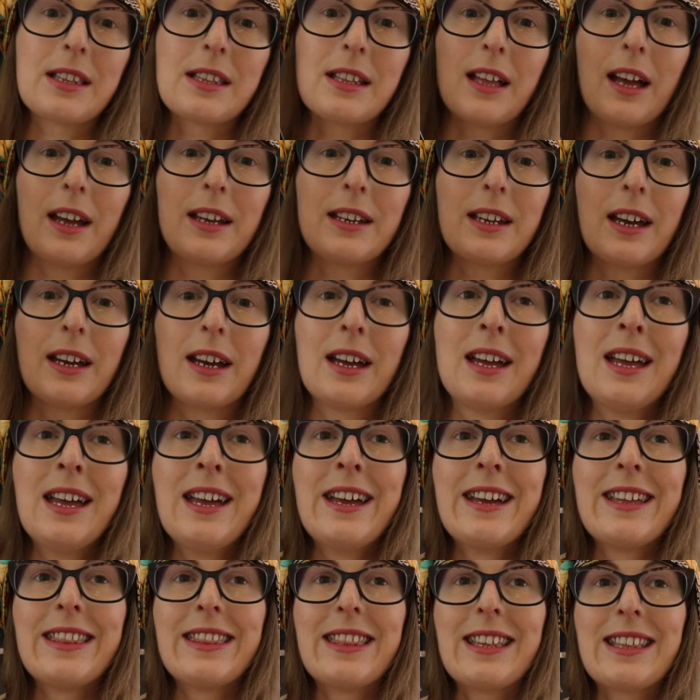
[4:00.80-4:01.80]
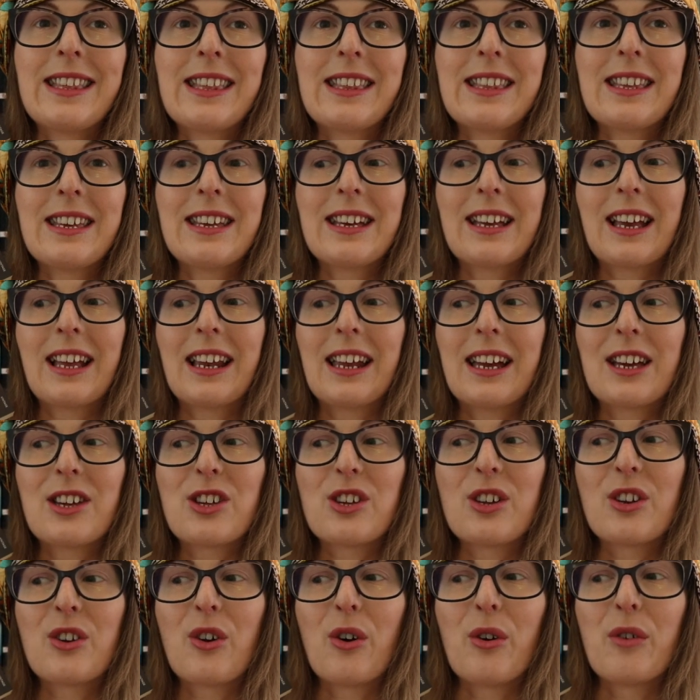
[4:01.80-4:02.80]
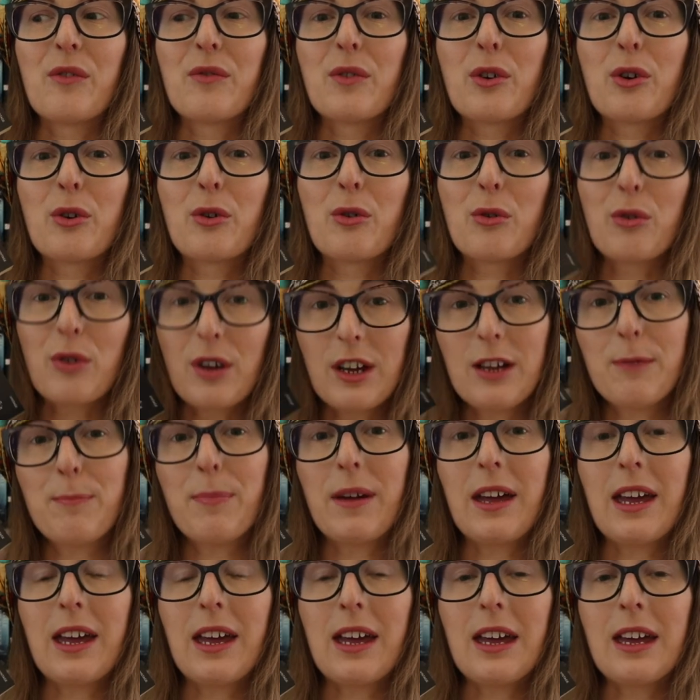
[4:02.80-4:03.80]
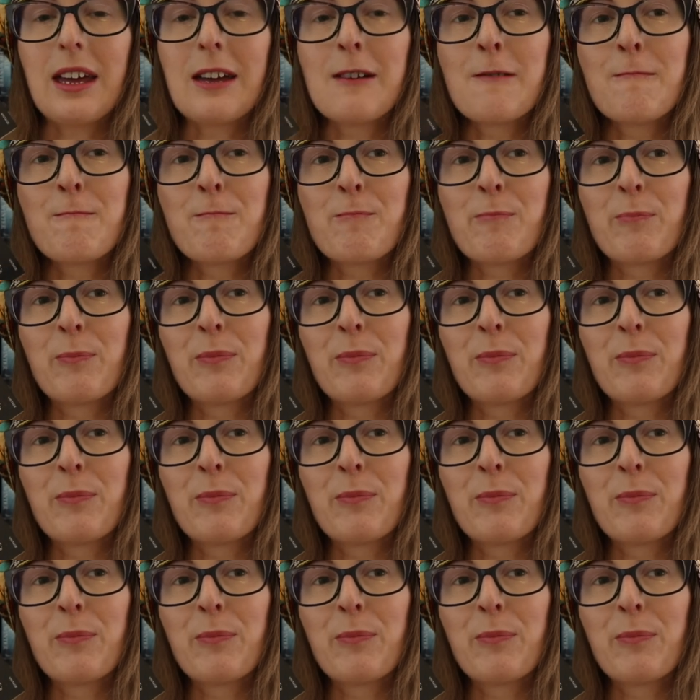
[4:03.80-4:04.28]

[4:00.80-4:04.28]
Snyder. This is a collection of creepy